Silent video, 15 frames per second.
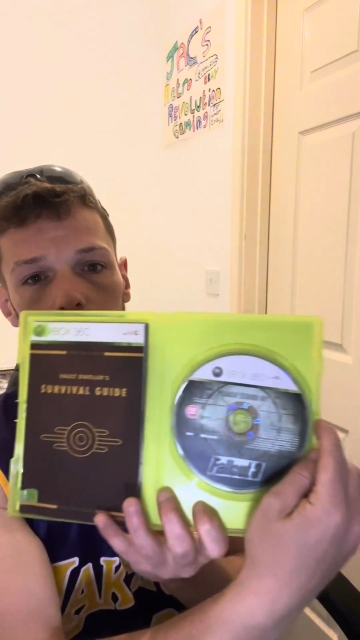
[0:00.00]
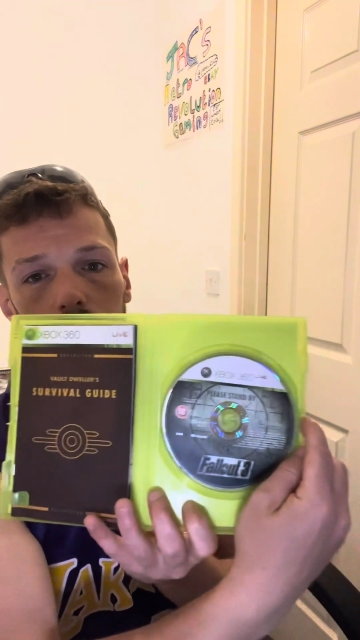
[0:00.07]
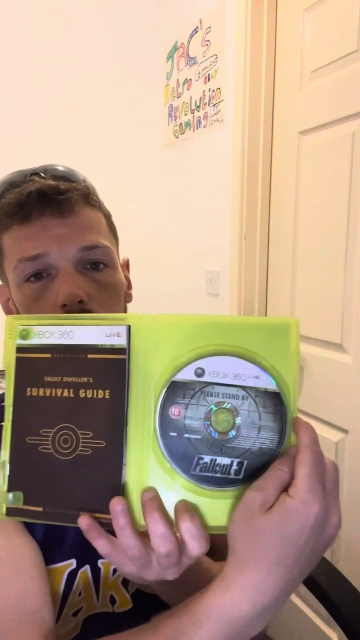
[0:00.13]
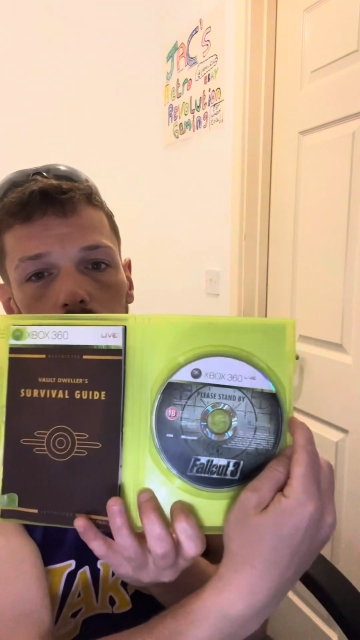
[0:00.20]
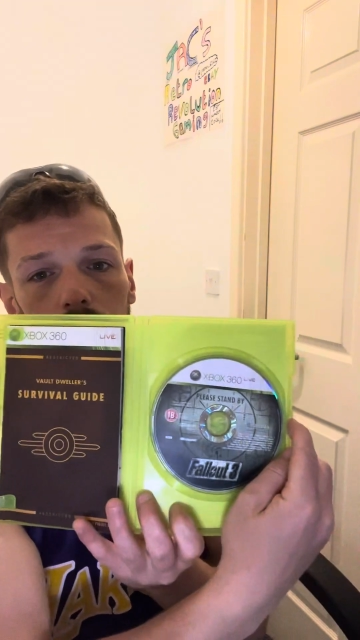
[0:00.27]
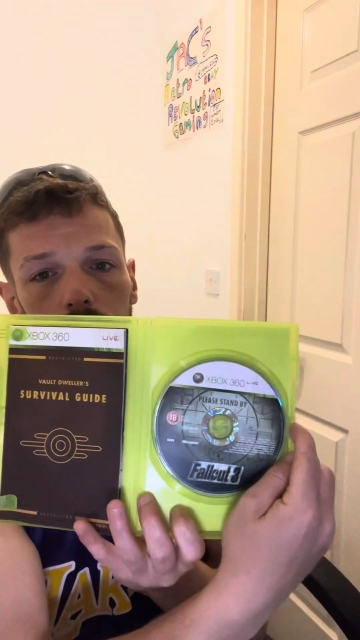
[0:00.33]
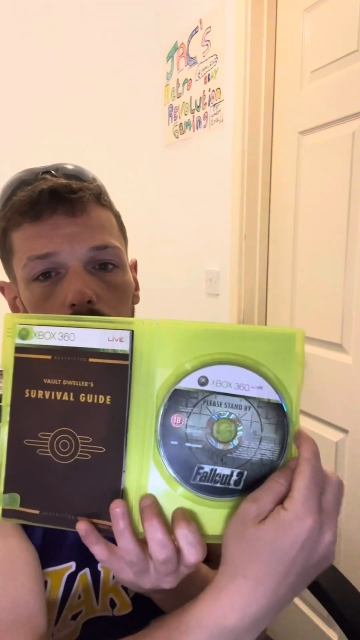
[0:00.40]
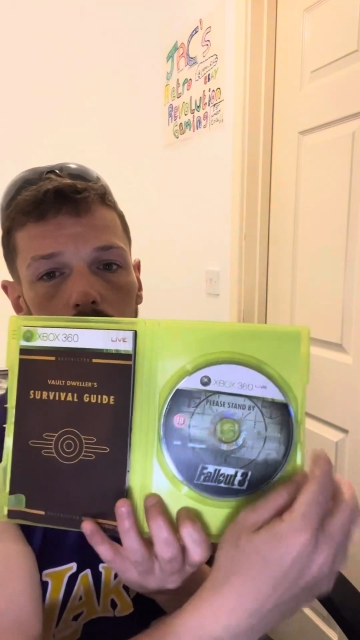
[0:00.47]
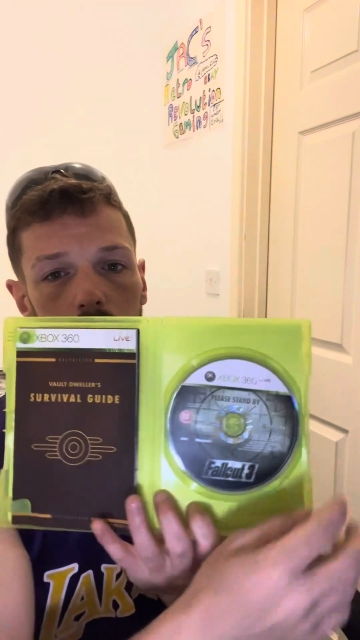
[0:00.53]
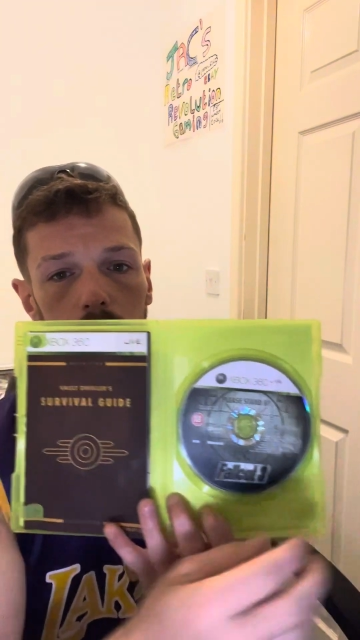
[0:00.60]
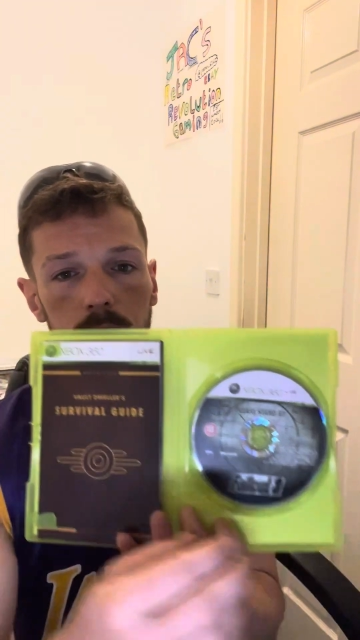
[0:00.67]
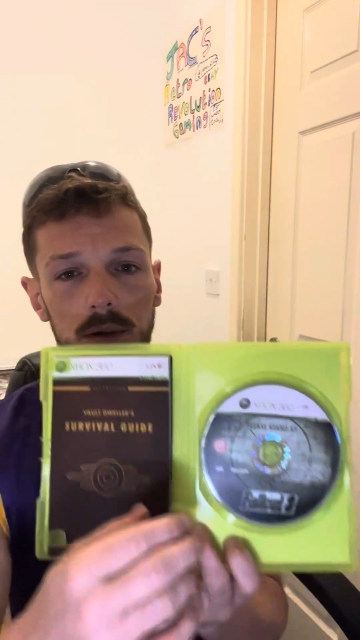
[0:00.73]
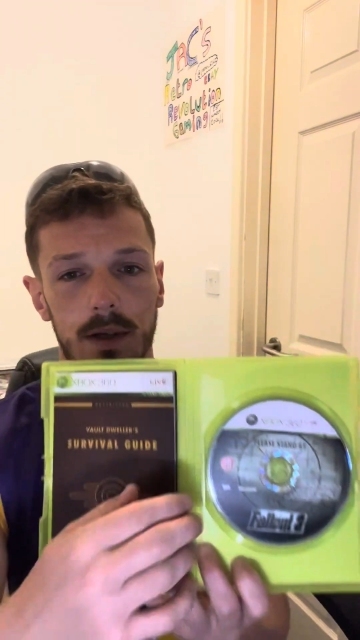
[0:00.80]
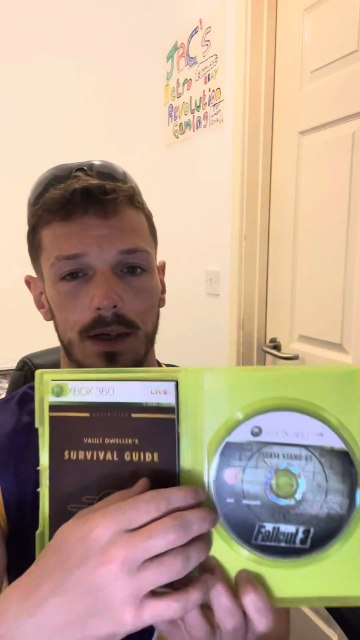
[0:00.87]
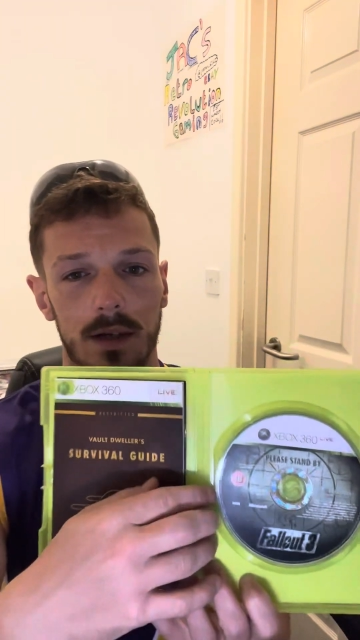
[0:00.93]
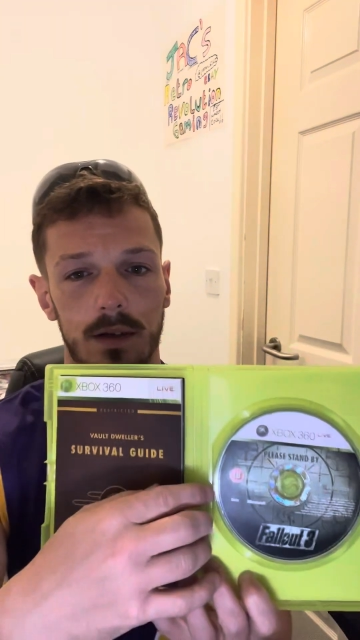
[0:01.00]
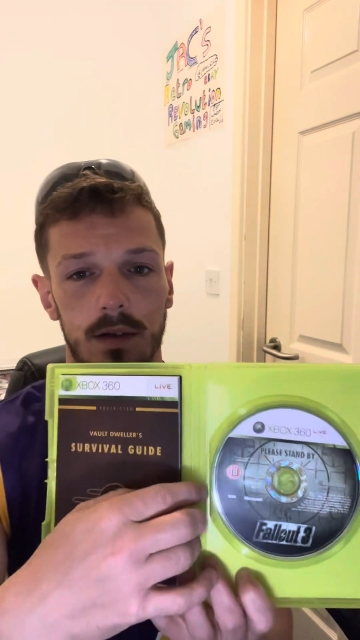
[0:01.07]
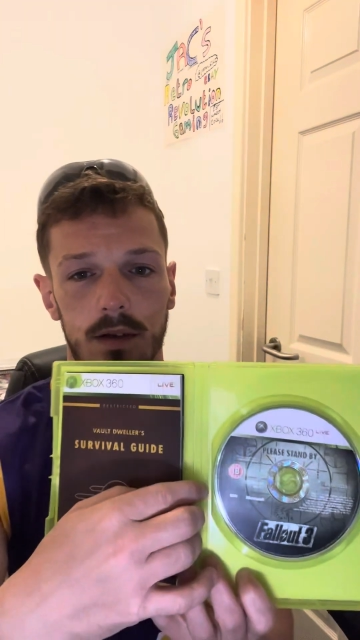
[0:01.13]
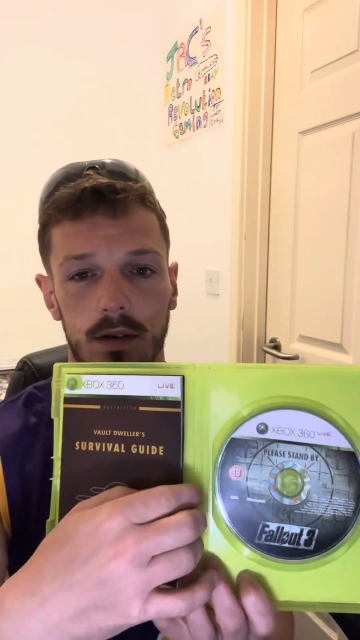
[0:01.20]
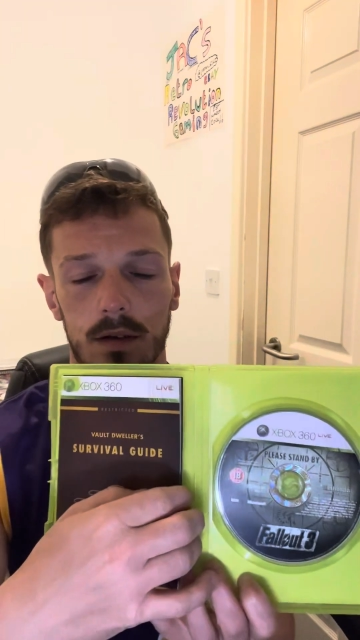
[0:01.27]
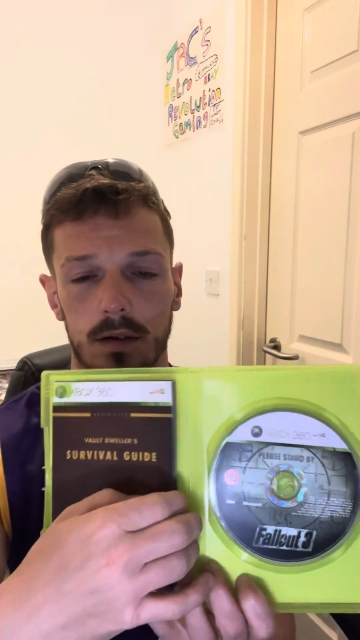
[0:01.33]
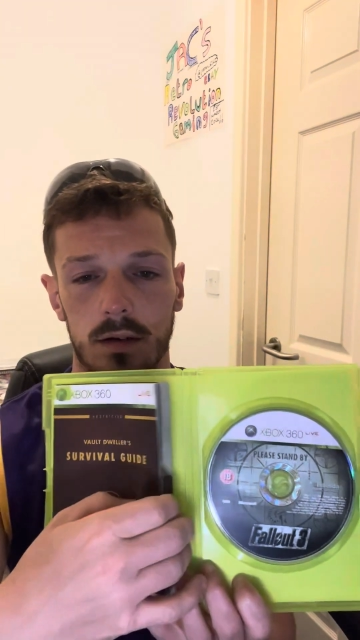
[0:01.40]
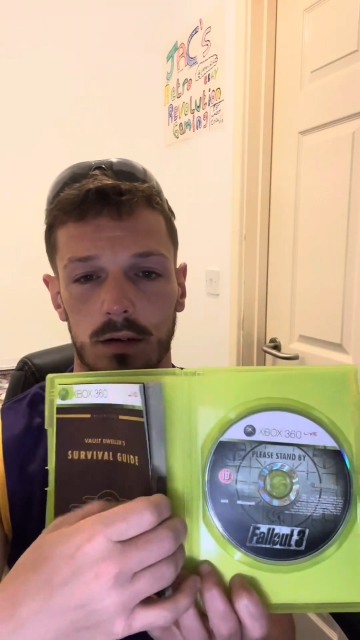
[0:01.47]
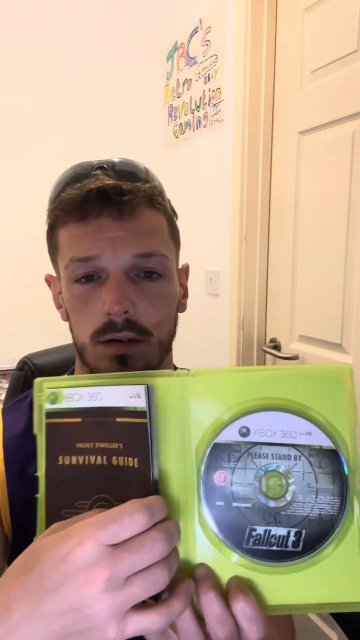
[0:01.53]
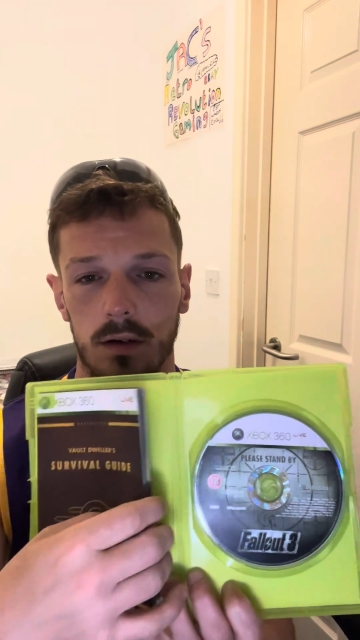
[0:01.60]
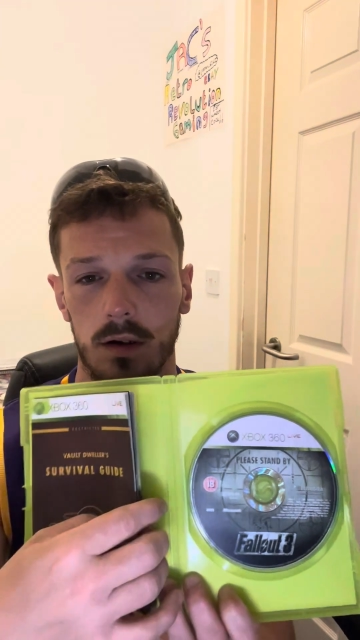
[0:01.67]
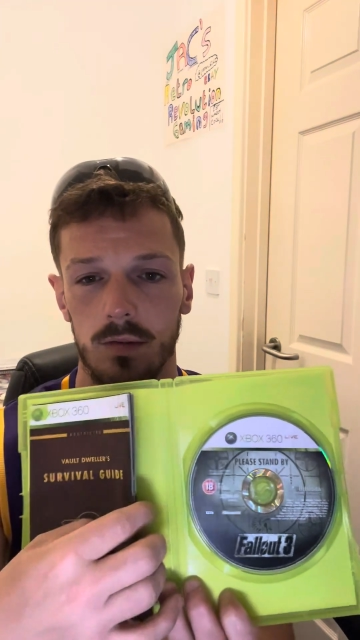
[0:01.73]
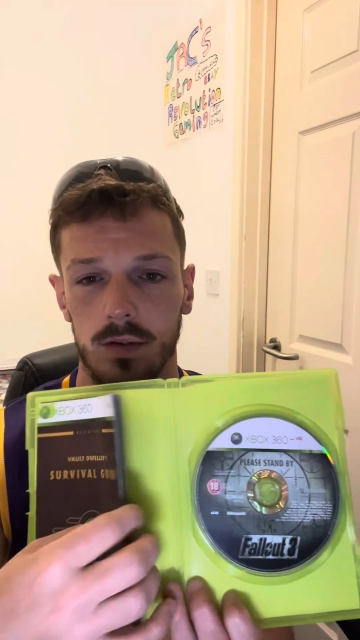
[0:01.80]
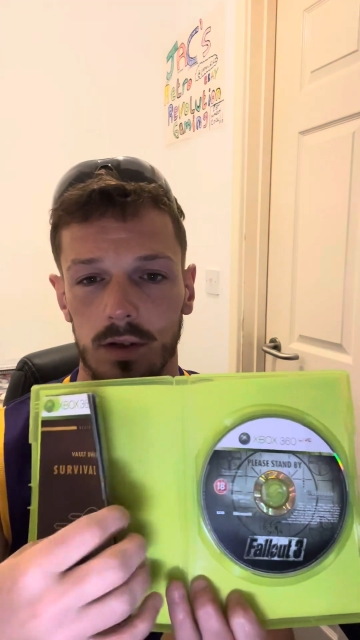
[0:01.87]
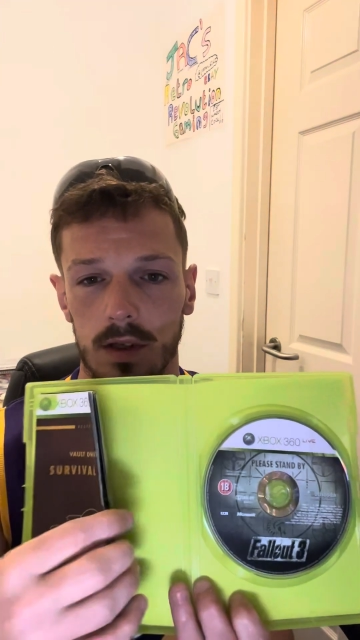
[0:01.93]
Fully complete,
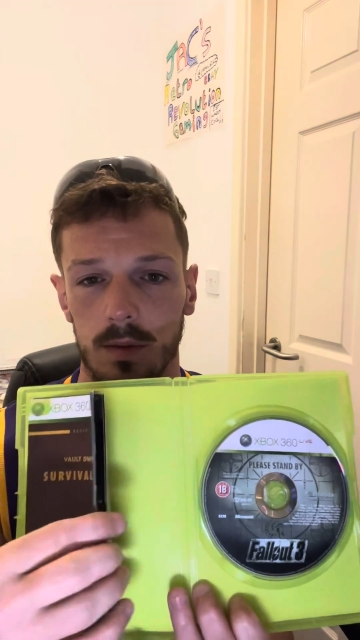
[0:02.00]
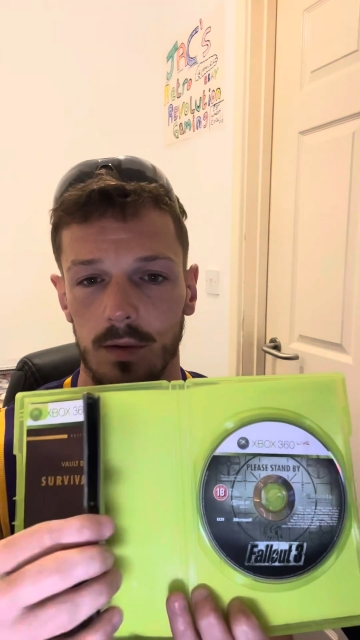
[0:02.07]
obviously